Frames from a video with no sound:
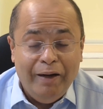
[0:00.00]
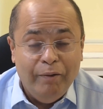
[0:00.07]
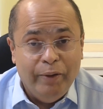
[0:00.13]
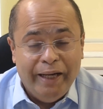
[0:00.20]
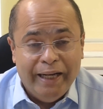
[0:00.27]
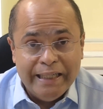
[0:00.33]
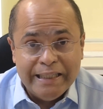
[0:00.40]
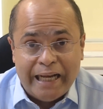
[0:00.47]
we
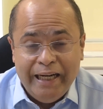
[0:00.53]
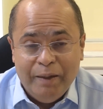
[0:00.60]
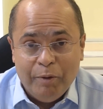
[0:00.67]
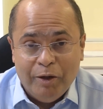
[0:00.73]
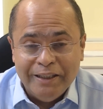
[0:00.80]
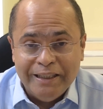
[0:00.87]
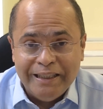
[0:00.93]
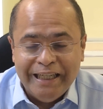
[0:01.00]
are excited
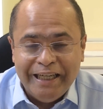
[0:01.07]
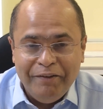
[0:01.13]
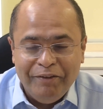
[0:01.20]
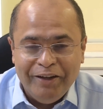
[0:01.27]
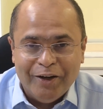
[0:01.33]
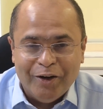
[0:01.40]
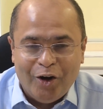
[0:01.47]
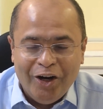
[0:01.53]
about the journey we
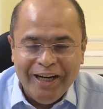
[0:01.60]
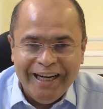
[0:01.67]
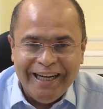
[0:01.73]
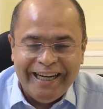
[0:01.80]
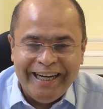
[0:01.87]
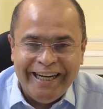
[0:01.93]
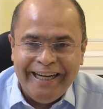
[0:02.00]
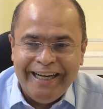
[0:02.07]
are
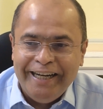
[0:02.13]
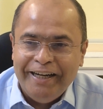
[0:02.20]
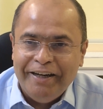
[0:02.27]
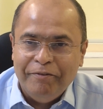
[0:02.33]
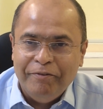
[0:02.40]
on.